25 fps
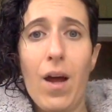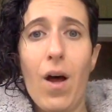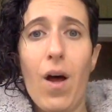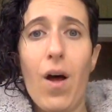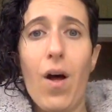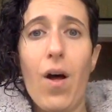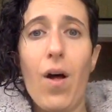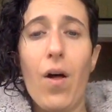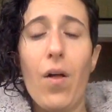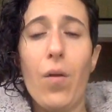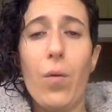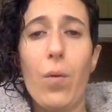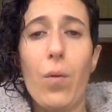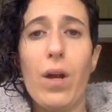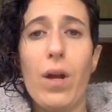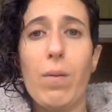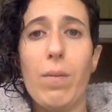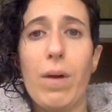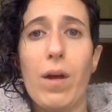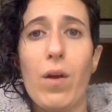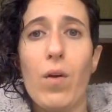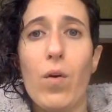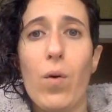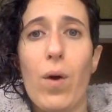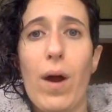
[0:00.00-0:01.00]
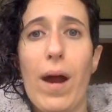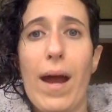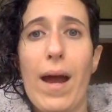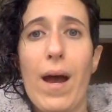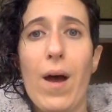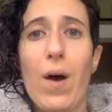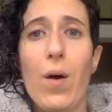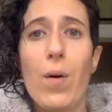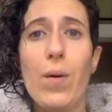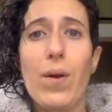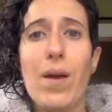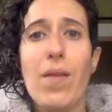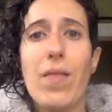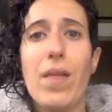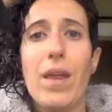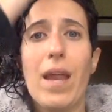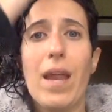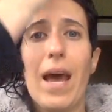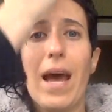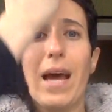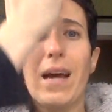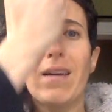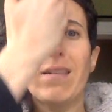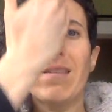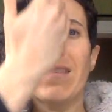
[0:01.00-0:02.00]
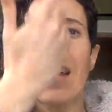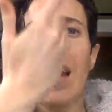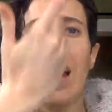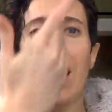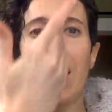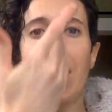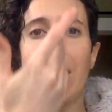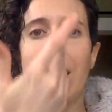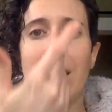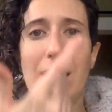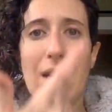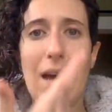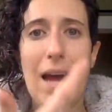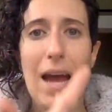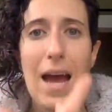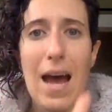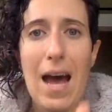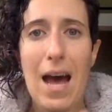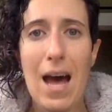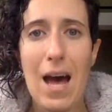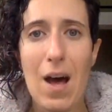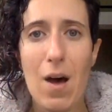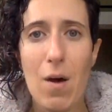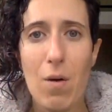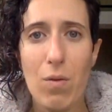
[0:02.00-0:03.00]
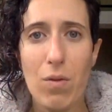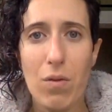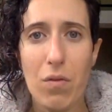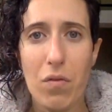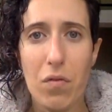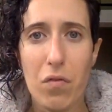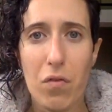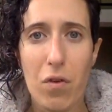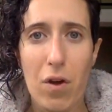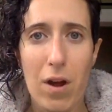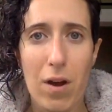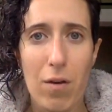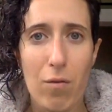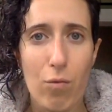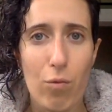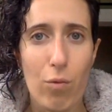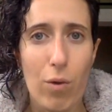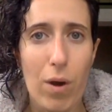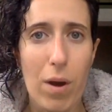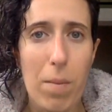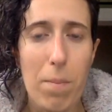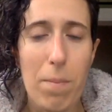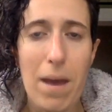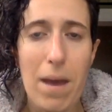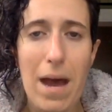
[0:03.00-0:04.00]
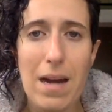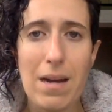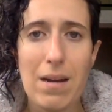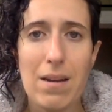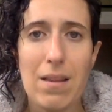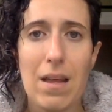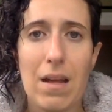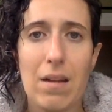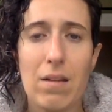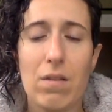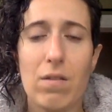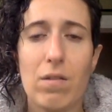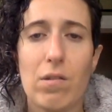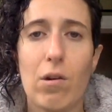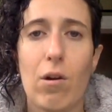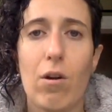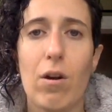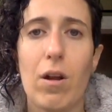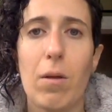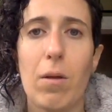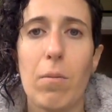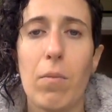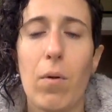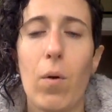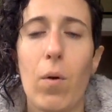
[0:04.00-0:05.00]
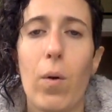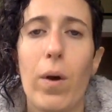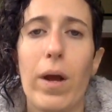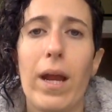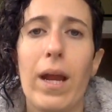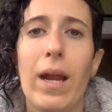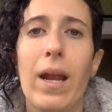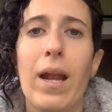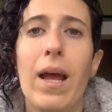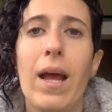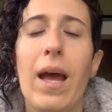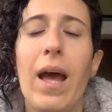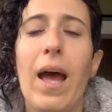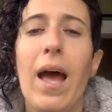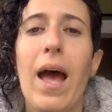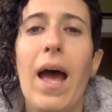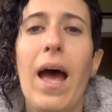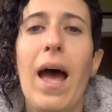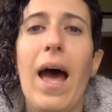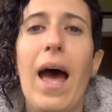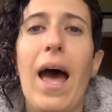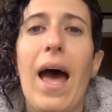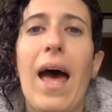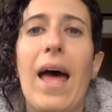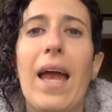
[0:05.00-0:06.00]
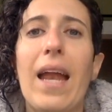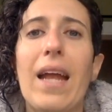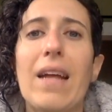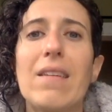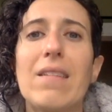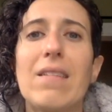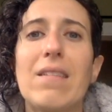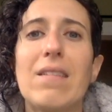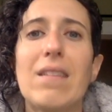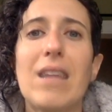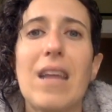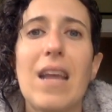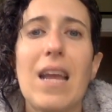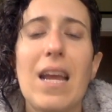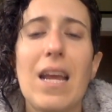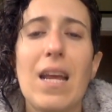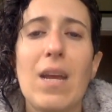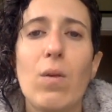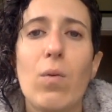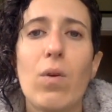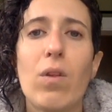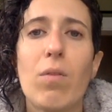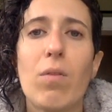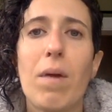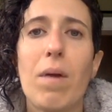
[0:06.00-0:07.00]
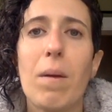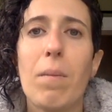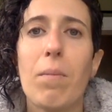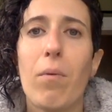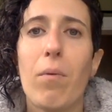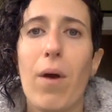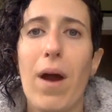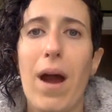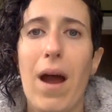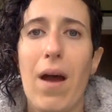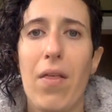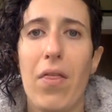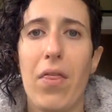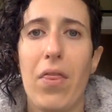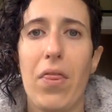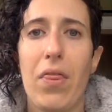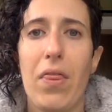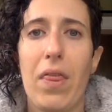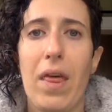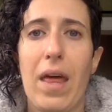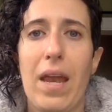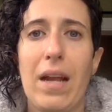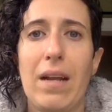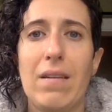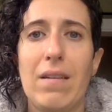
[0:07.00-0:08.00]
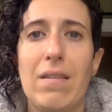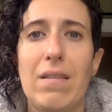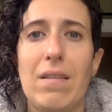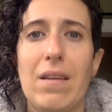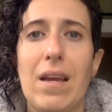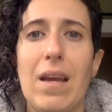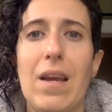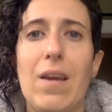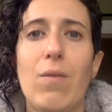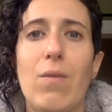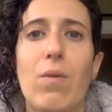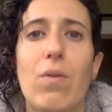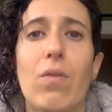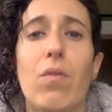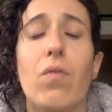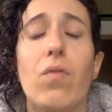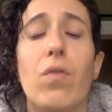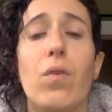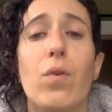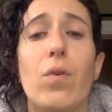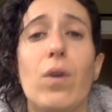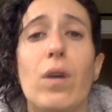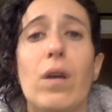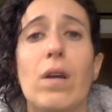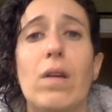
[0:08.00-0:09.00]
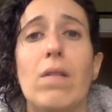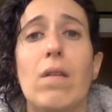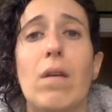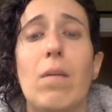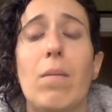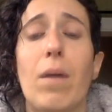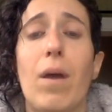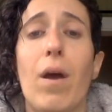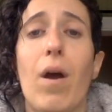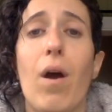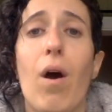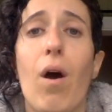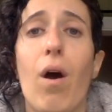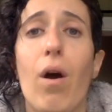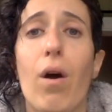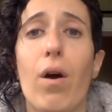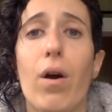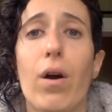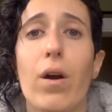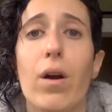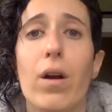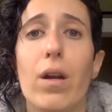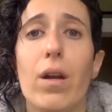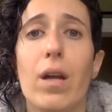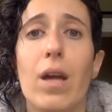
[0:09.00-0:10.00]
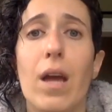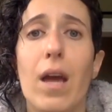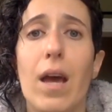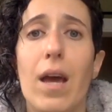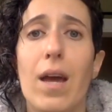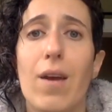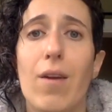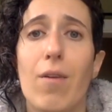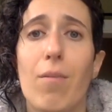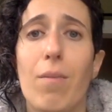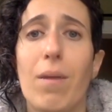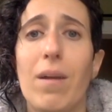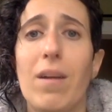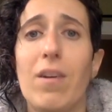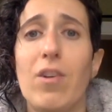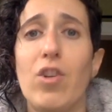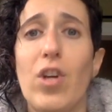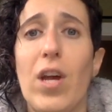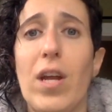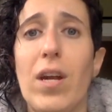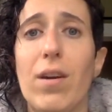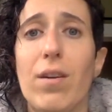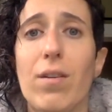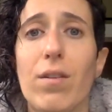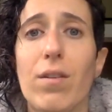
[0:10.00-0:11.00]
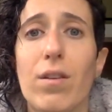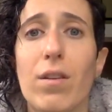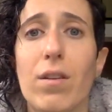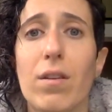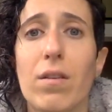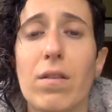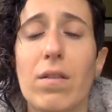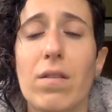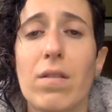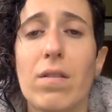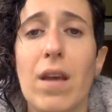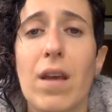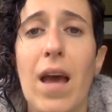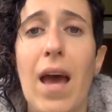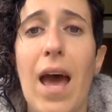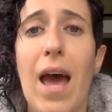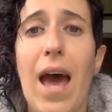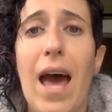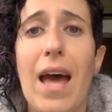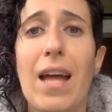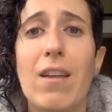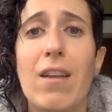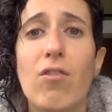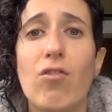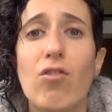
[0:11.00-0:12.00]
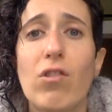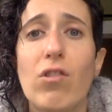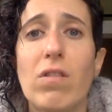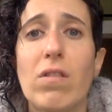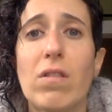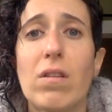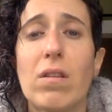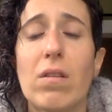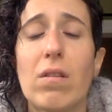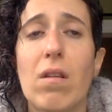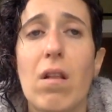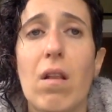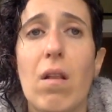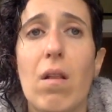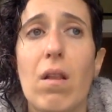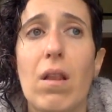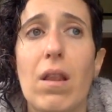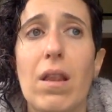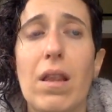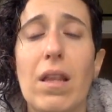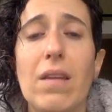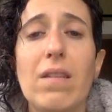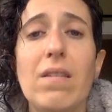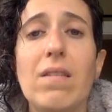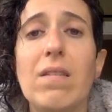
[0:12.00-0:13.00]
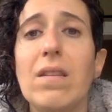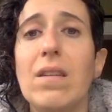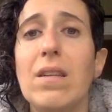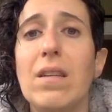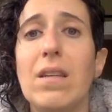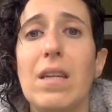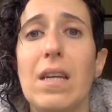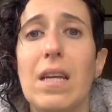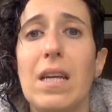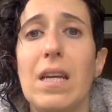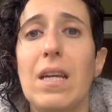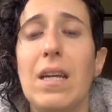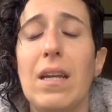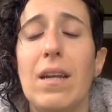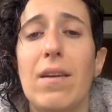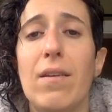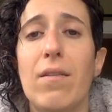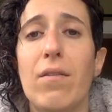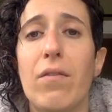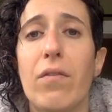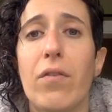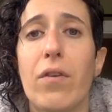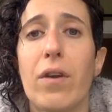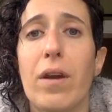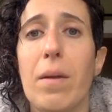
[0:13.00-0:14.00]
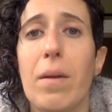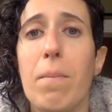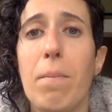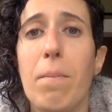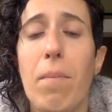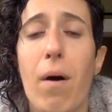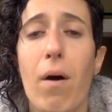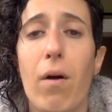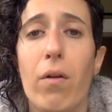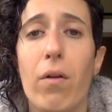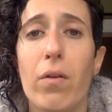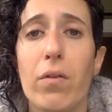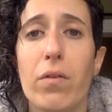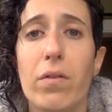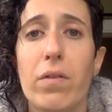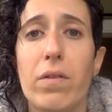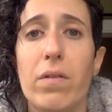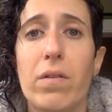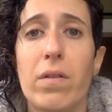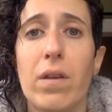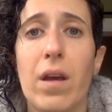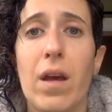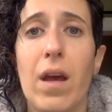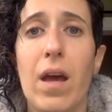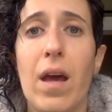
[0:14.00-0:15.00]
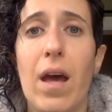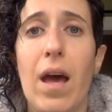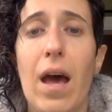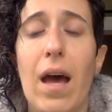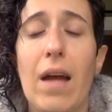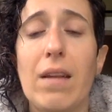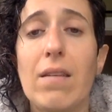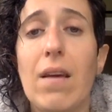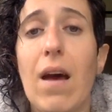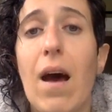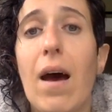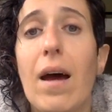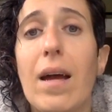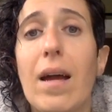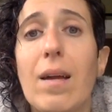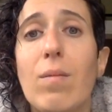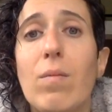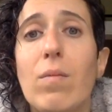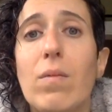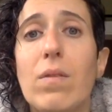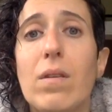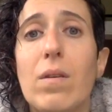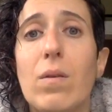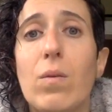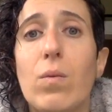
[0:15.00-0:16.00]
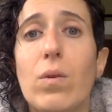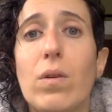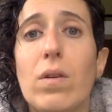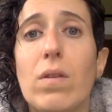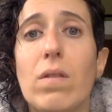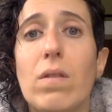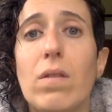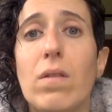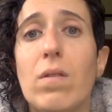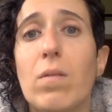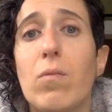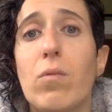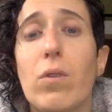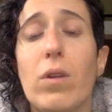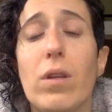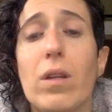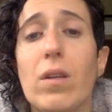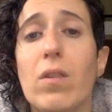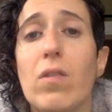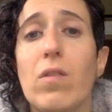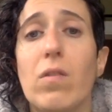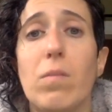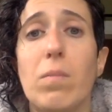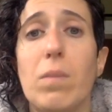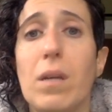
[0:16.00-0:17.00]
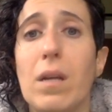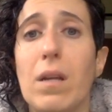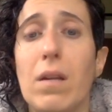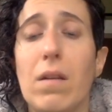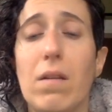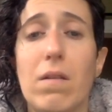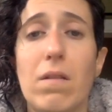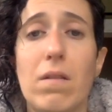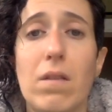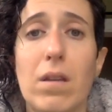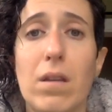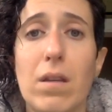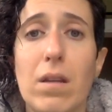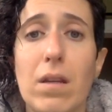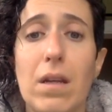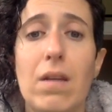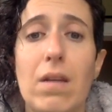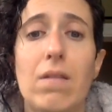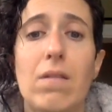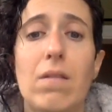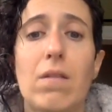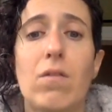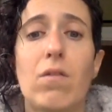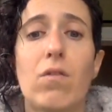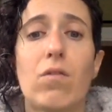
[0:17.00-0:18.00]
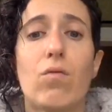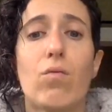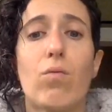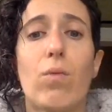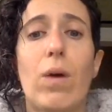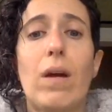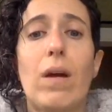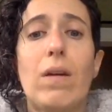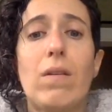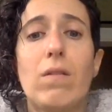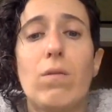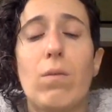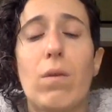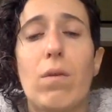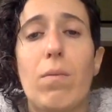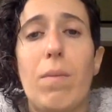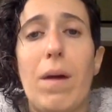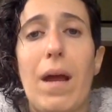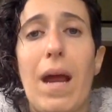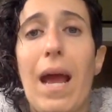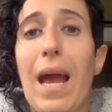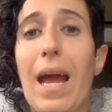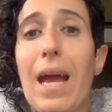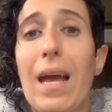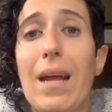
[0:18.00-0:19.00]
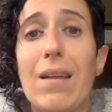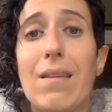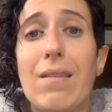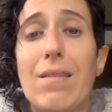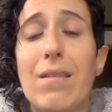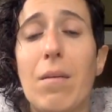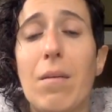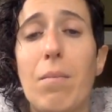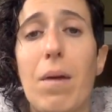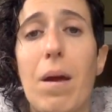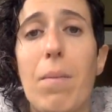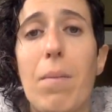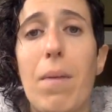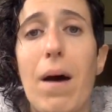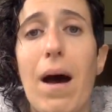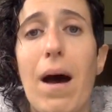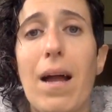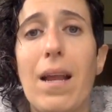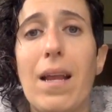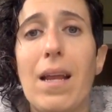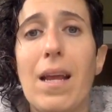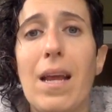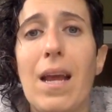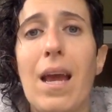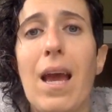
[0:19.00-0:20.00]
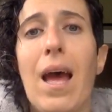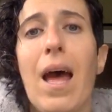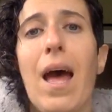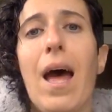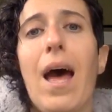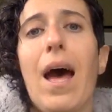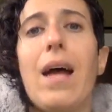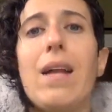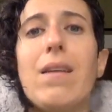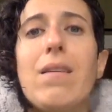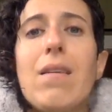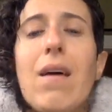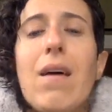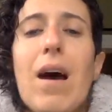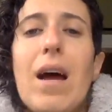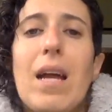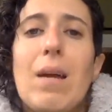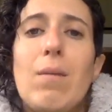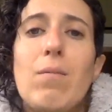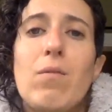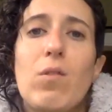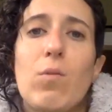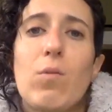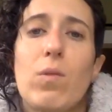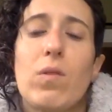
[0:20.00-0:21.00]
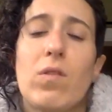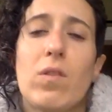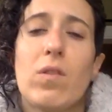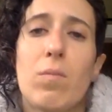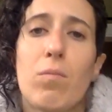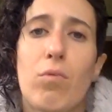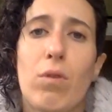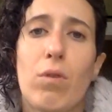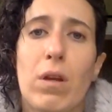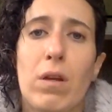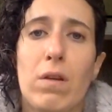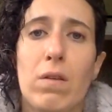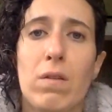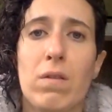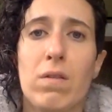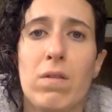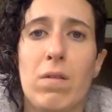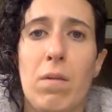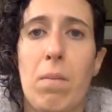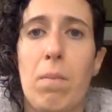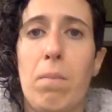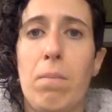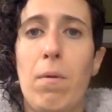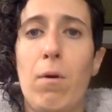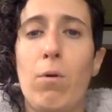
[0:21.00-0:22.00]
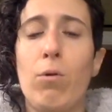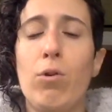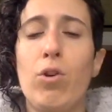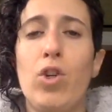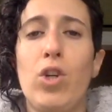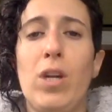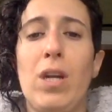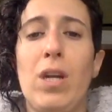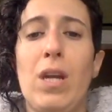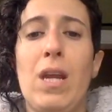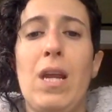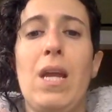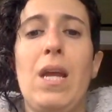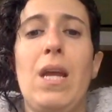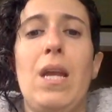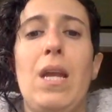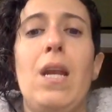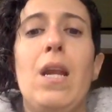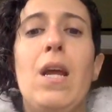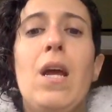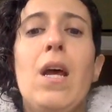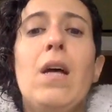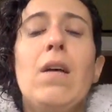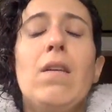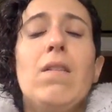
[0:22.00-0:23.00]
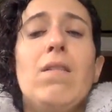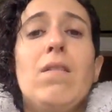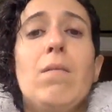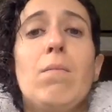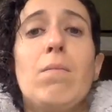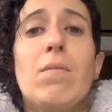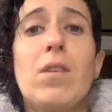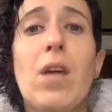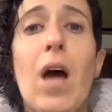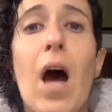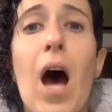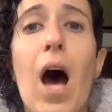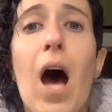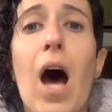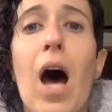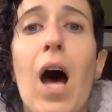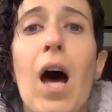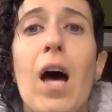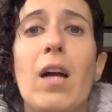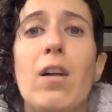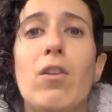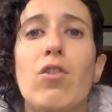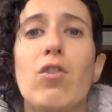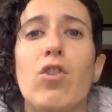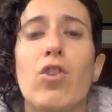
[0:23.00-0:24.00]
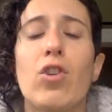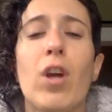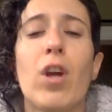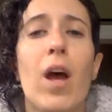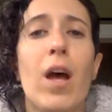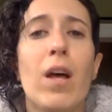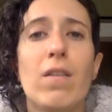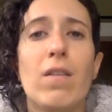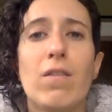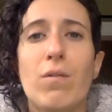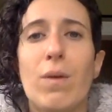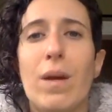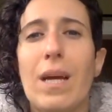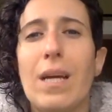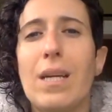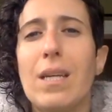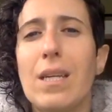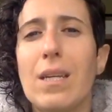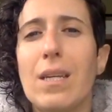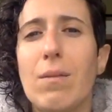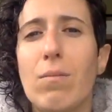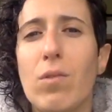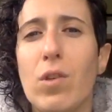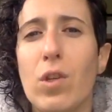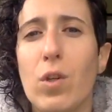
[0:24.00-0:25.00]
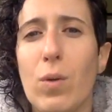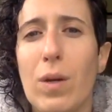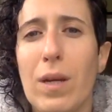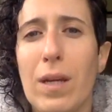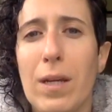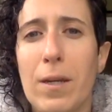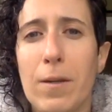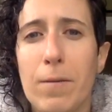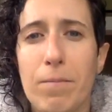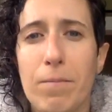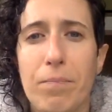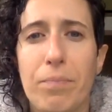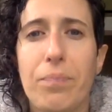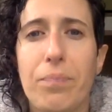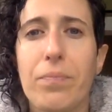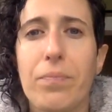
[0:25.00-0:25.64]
all the way to my crown, and then exhale down the front right back to that starting point. And I stayed with my breath, and I stayed with a focus on my heart and on my genitals, and just listened in for impulse. At times it was to really just be in stillness and just rest with my hands on my body. At times it was to bring some motion in, some touch. So I ended up doing